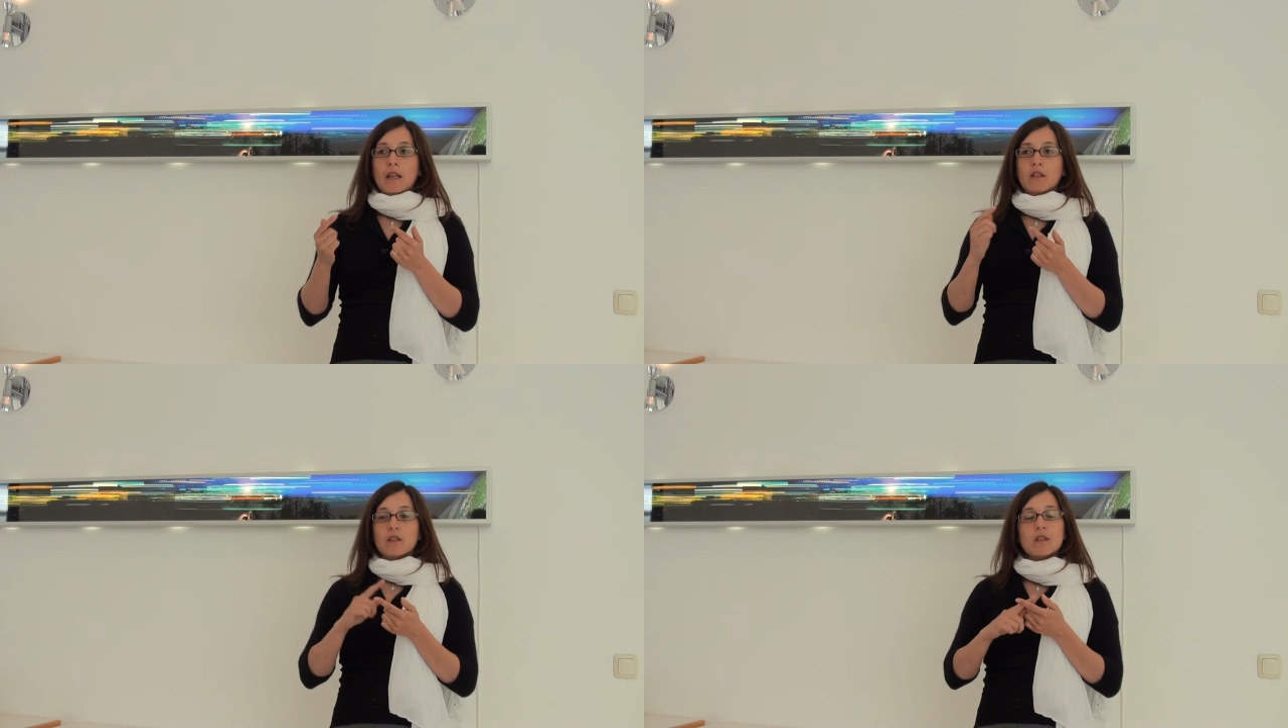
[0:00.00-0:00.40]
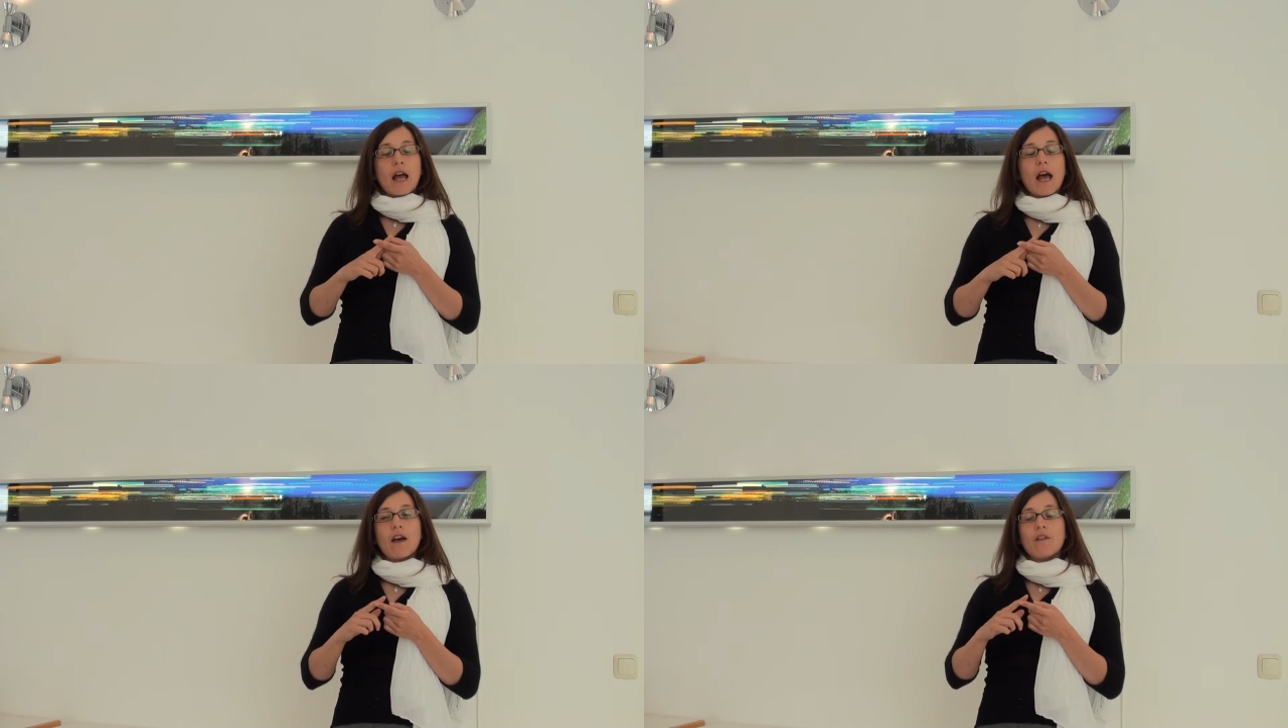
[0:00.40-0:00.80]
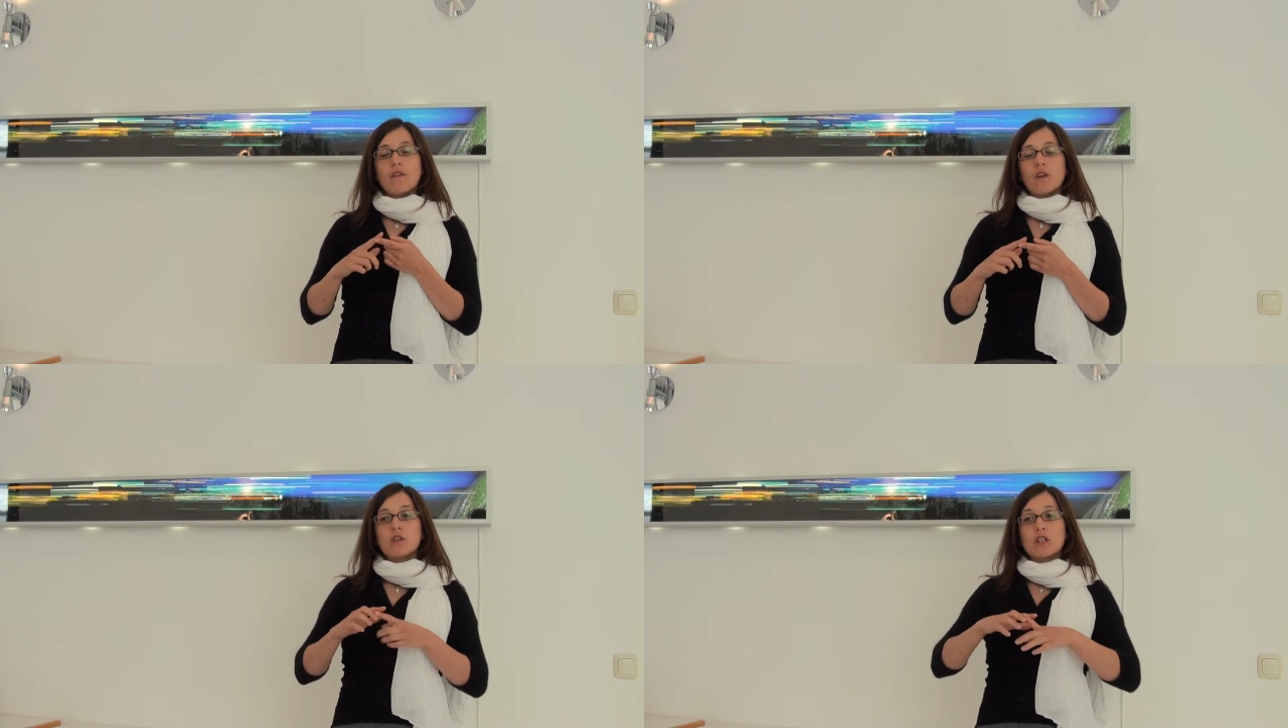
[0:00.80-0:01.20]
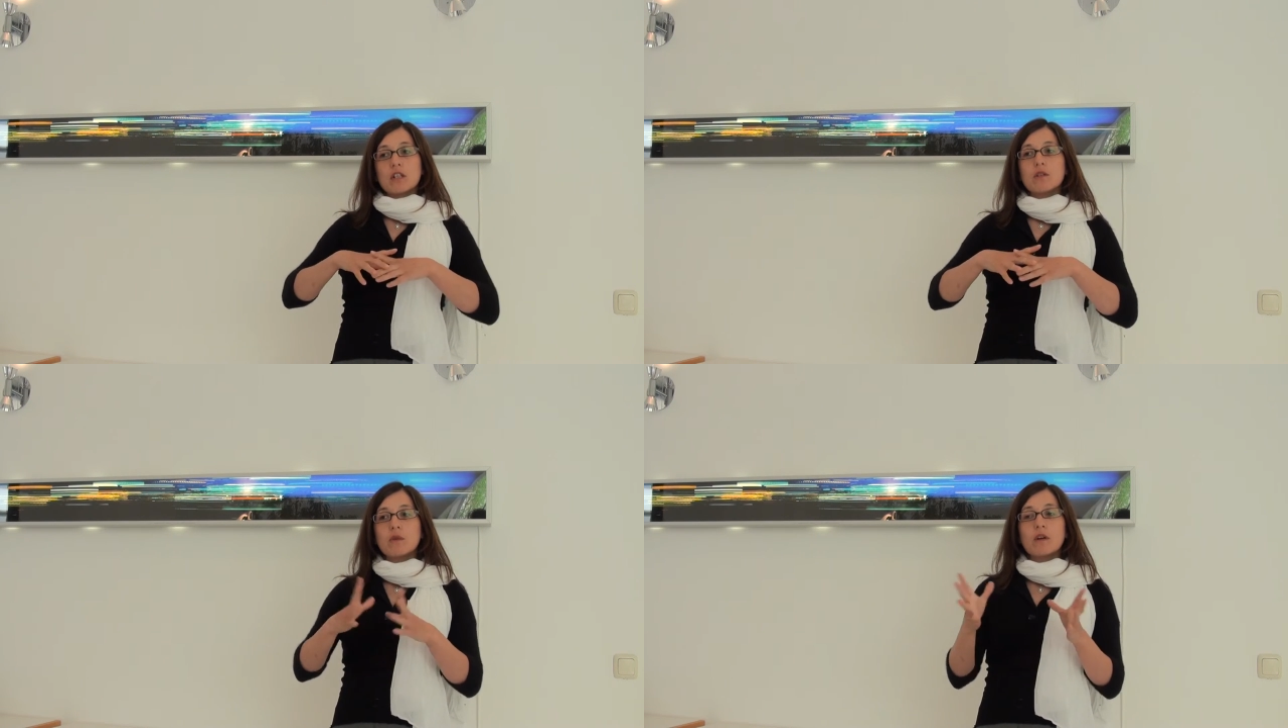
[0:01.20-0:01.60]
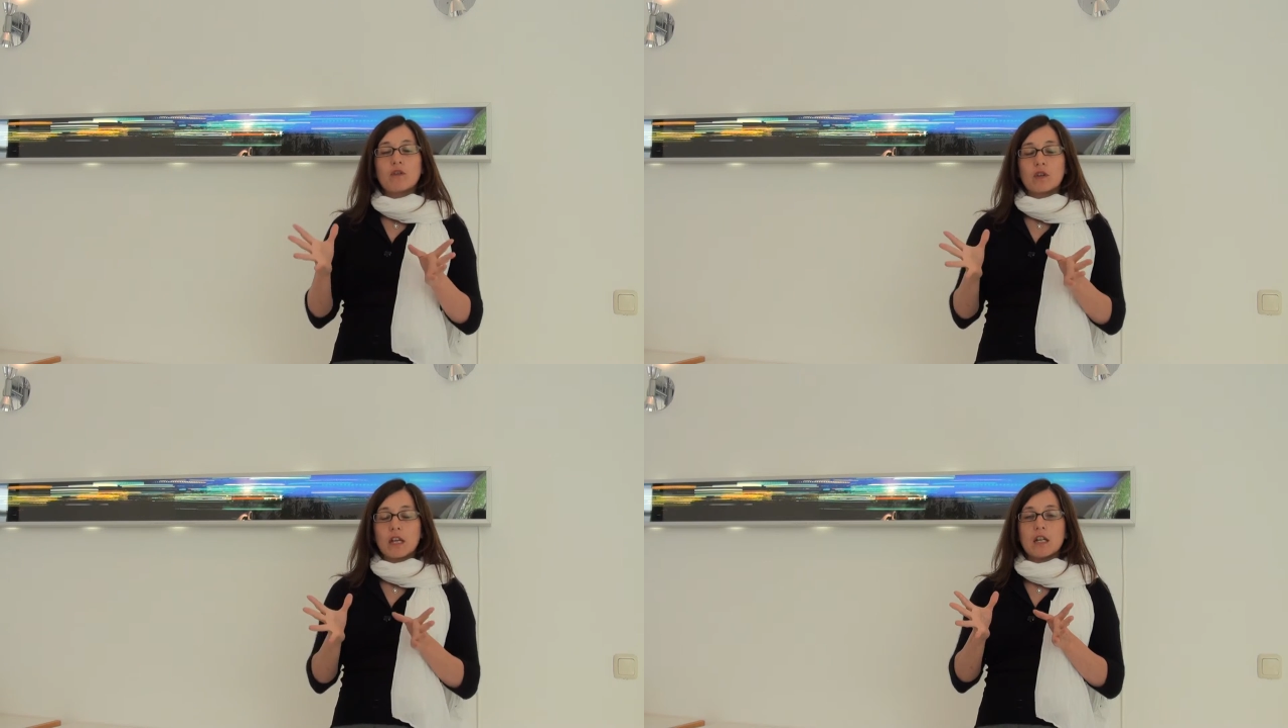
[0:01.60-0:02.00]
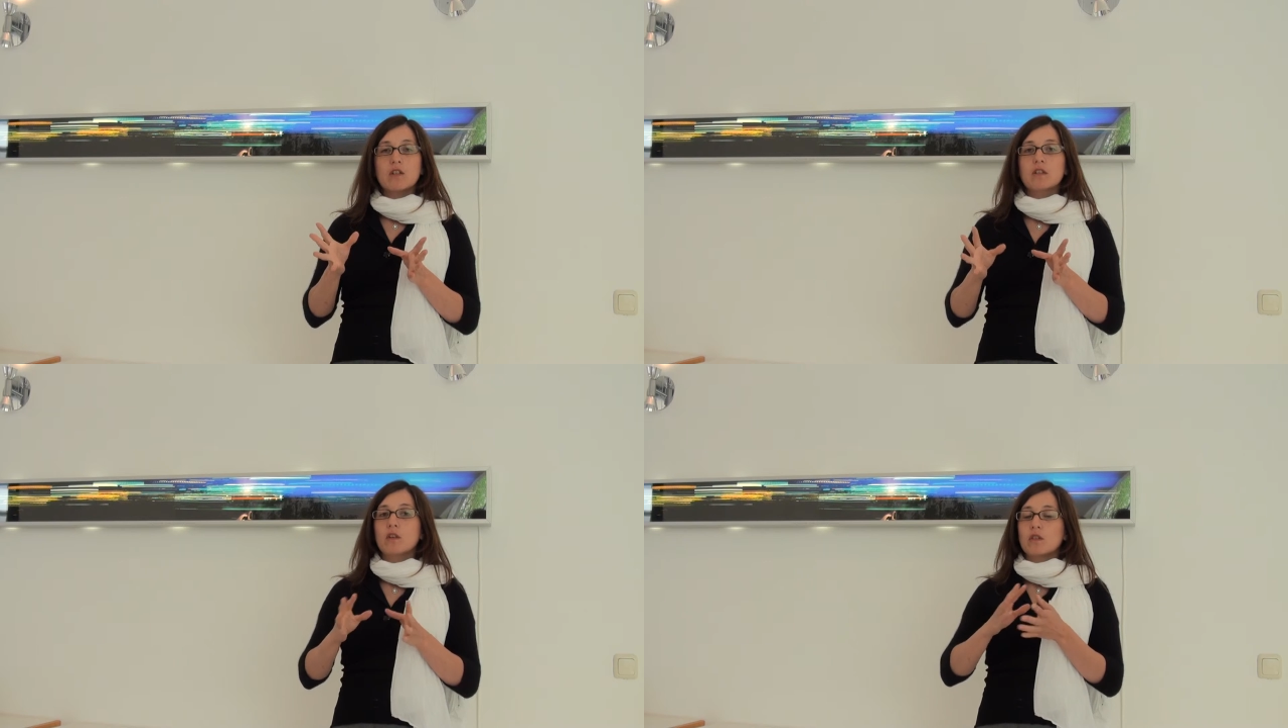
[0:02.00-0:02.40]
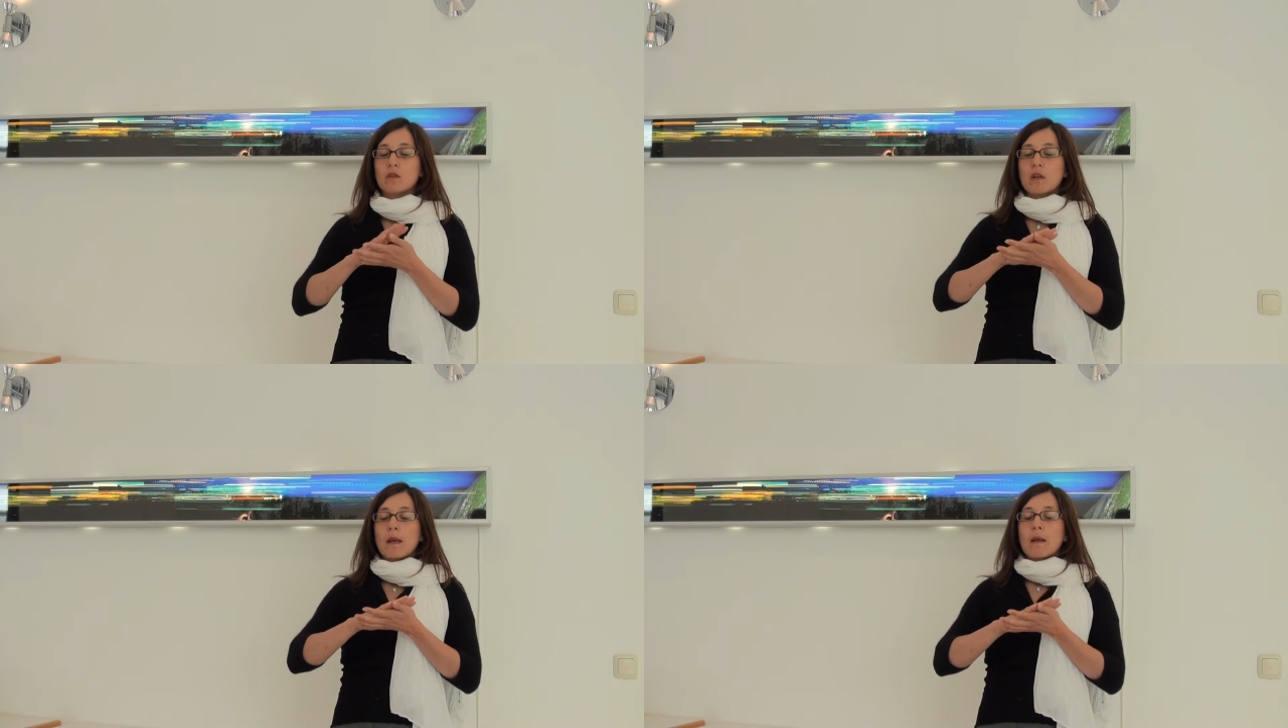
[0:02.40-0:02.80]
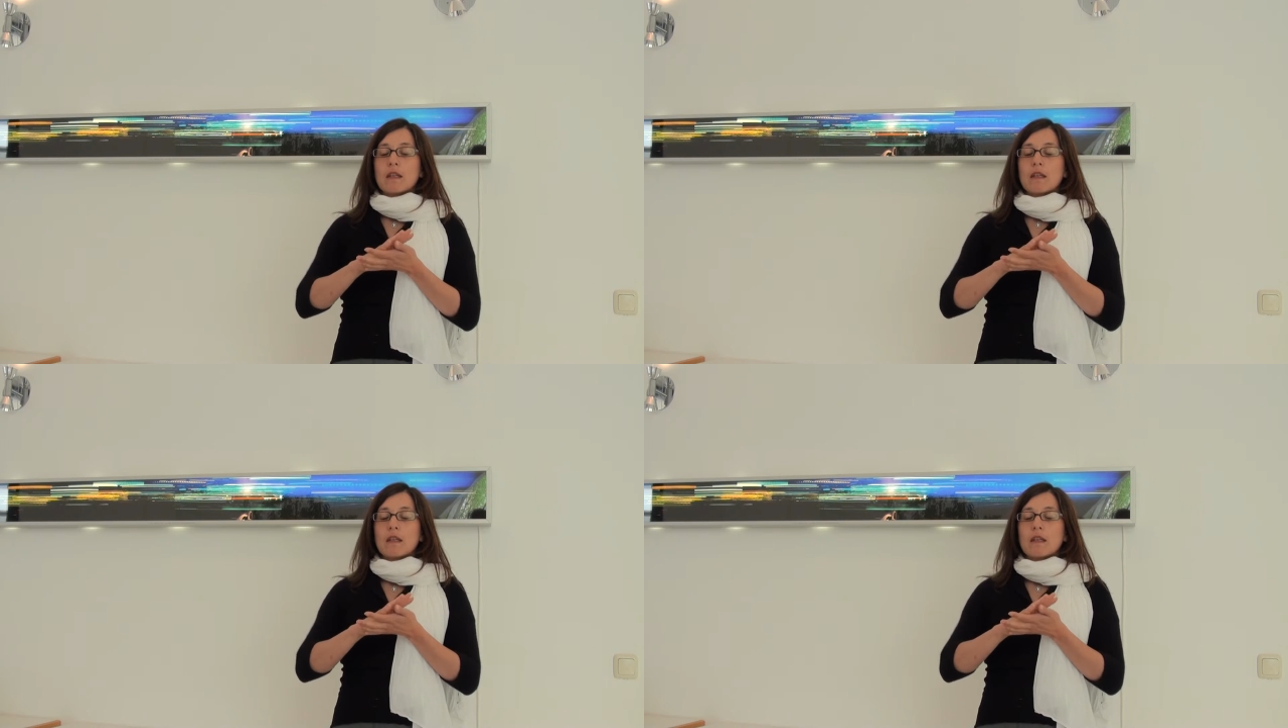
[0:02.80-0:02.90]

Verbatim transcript: doesn't have a general vocation, doesn't,